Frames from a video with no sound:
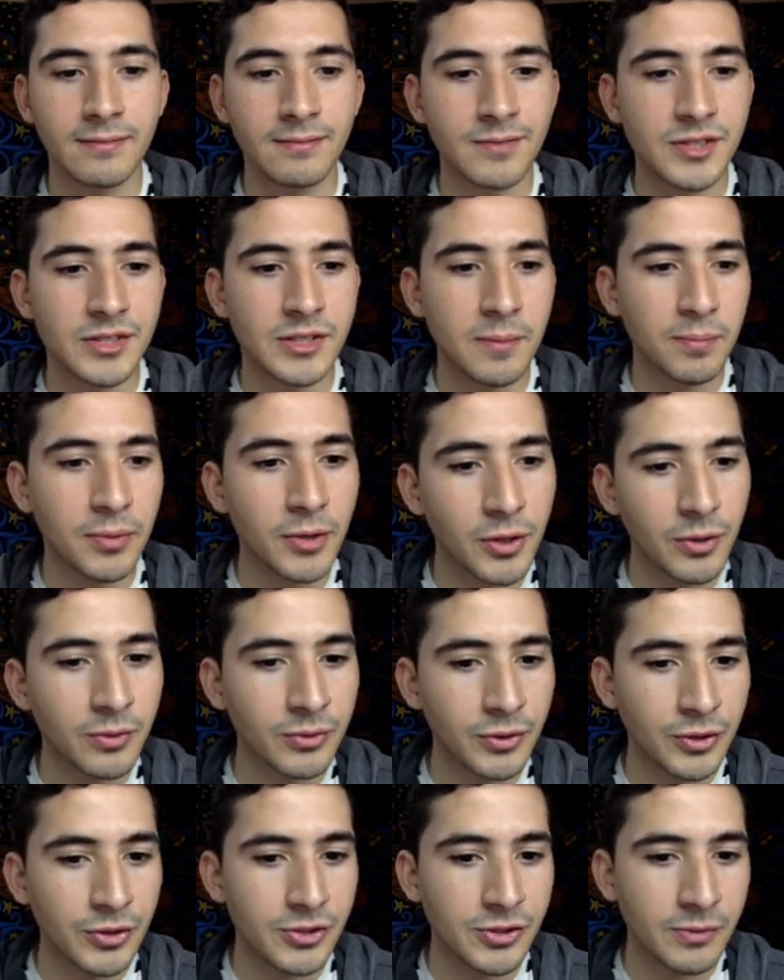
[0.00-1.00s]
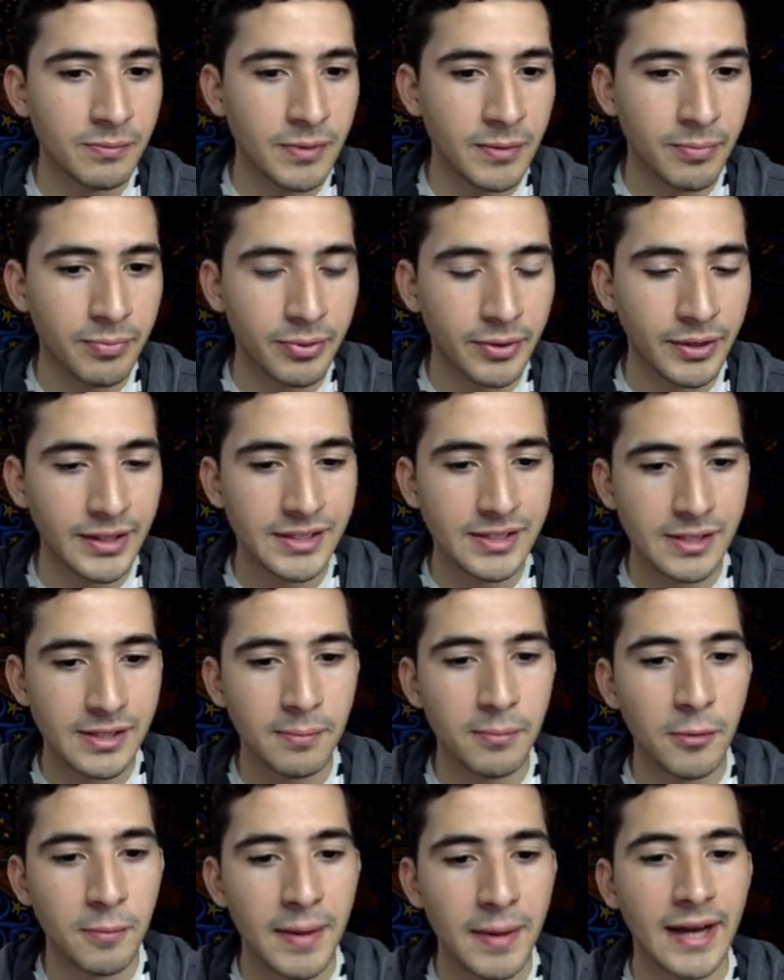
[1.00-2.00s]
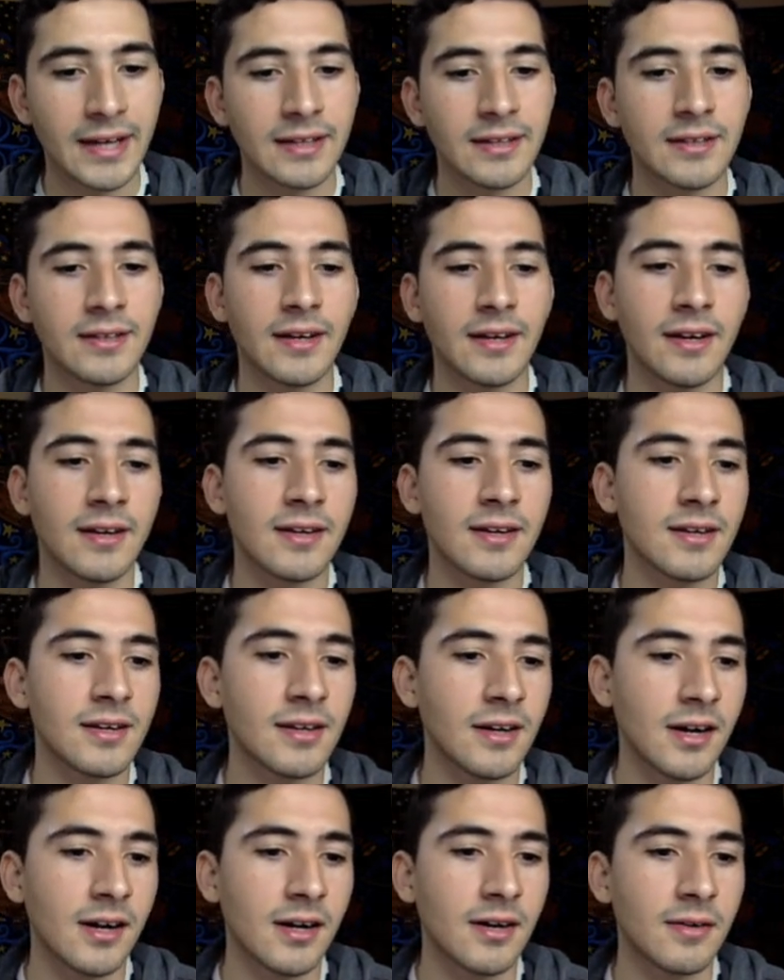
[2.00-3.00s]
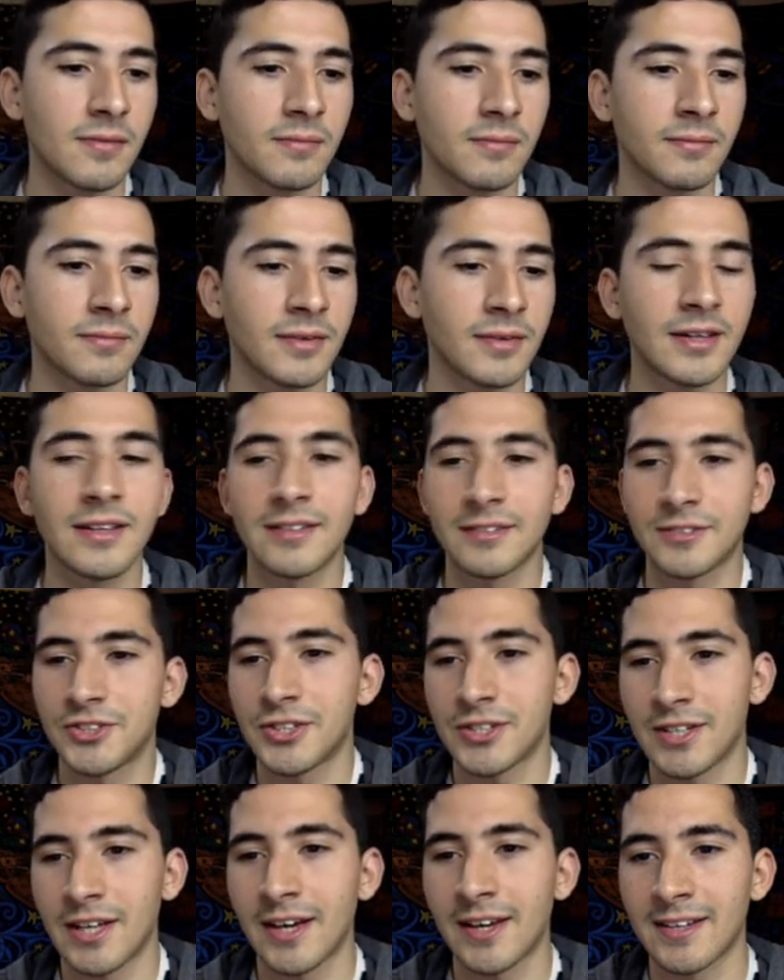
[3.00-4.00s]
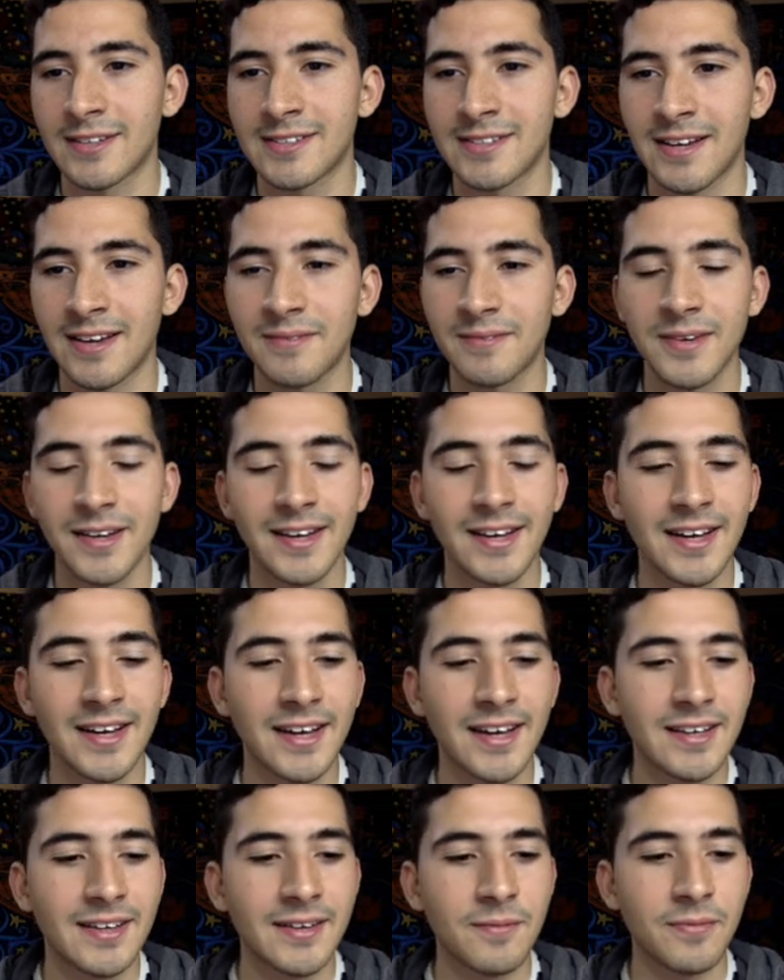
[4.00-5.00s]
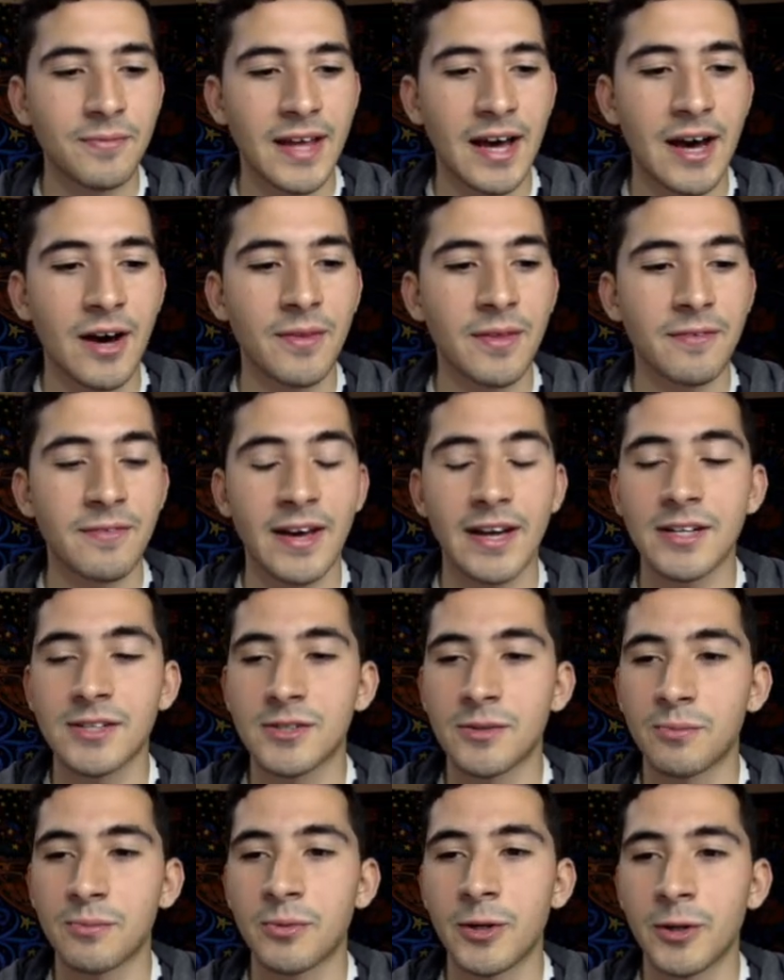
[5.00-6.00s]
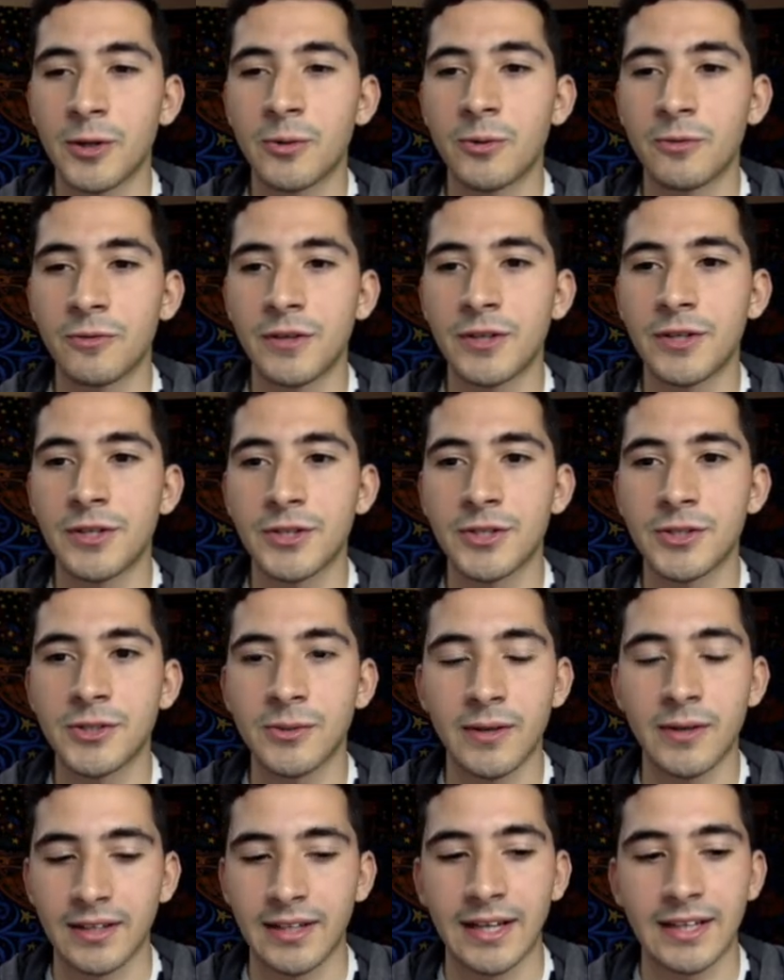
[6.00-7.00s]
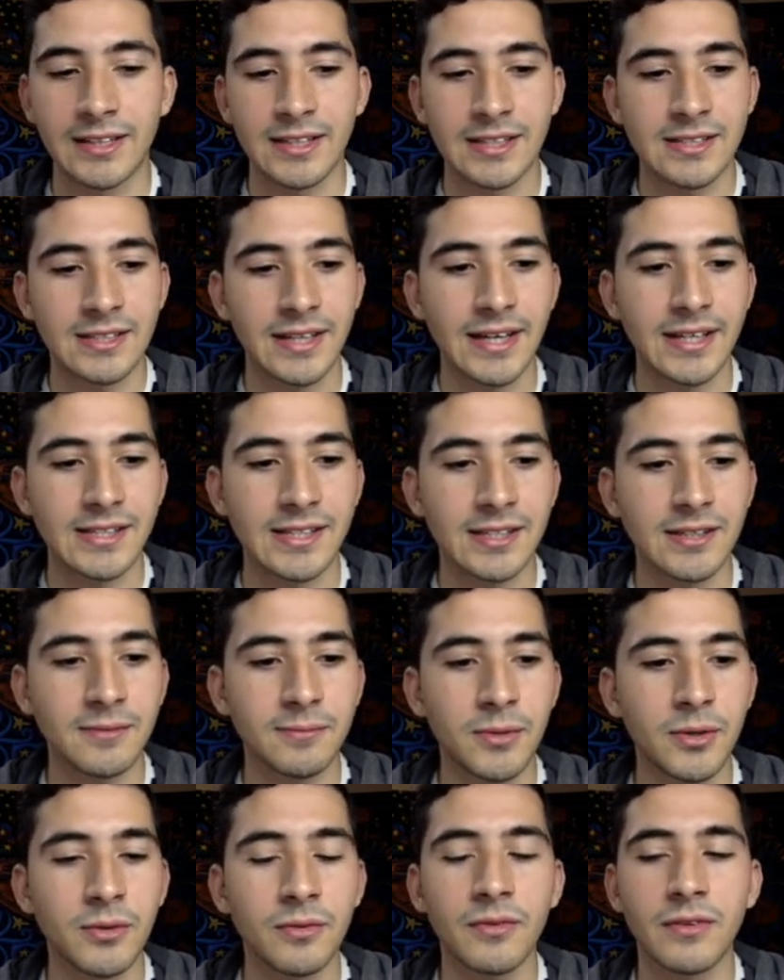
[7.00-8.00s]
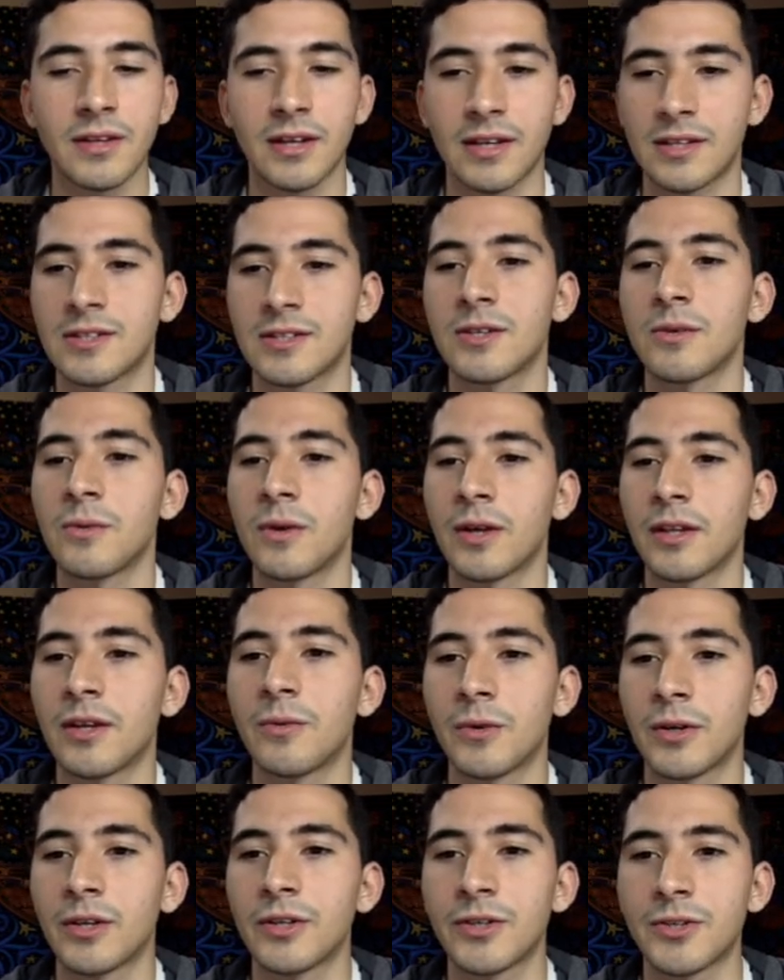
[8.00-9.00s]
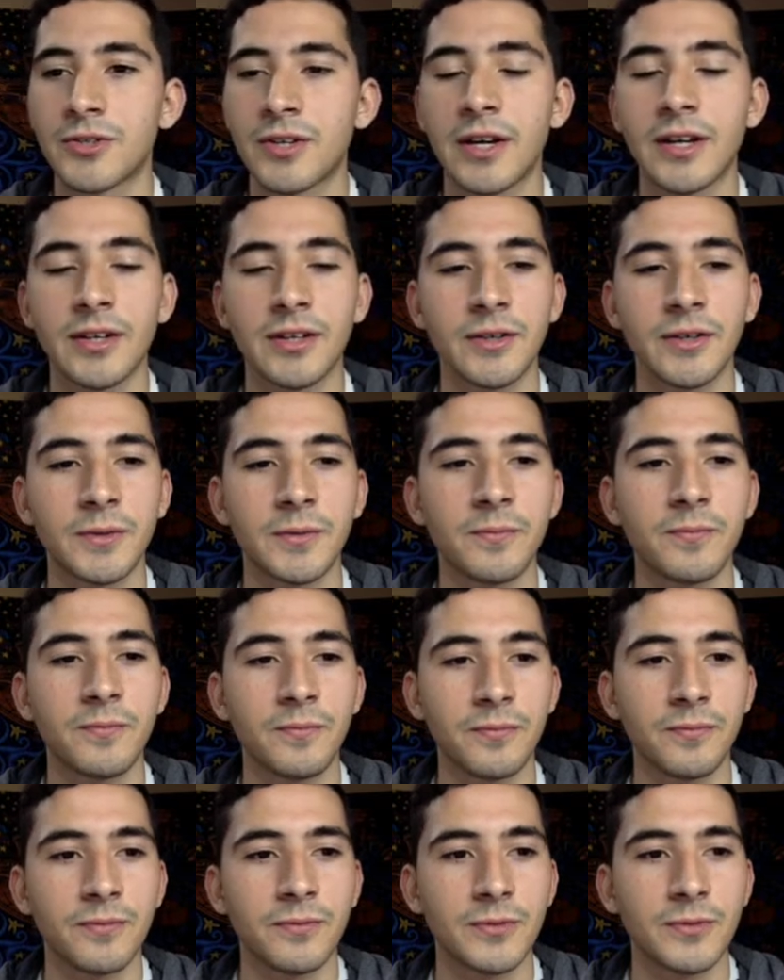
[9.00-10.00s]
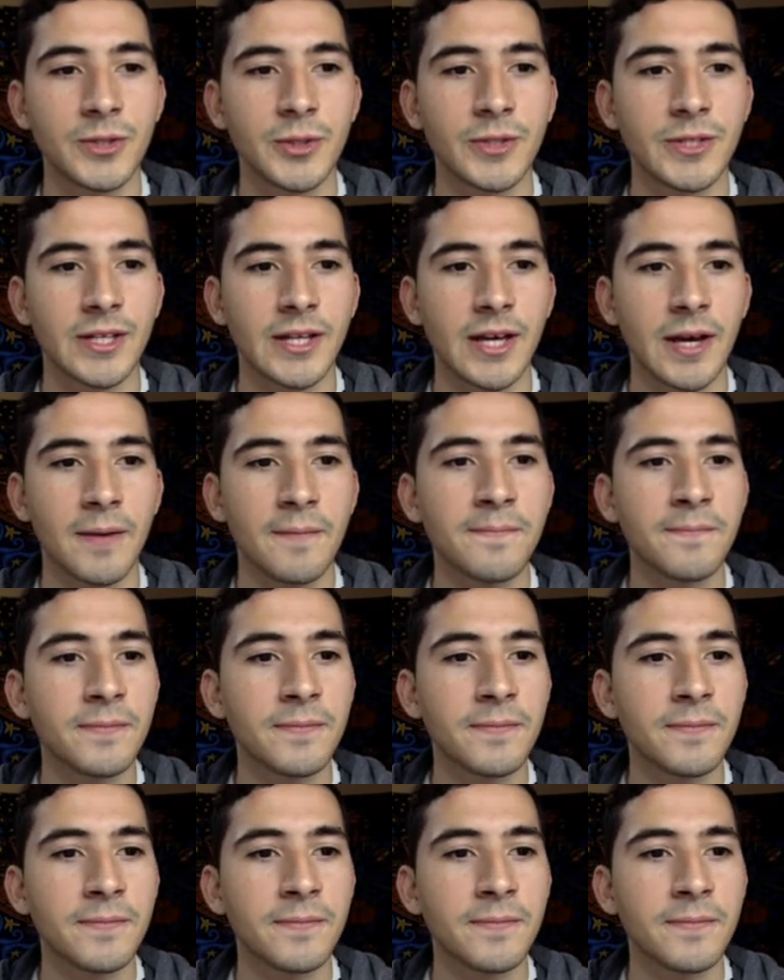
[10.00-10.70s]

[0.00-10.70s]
Simpler used to be pretty simple back in the day, just like its name. Now they've added some pretty cool features to it, like the slicing mode. That is the one that we're going to try to do today.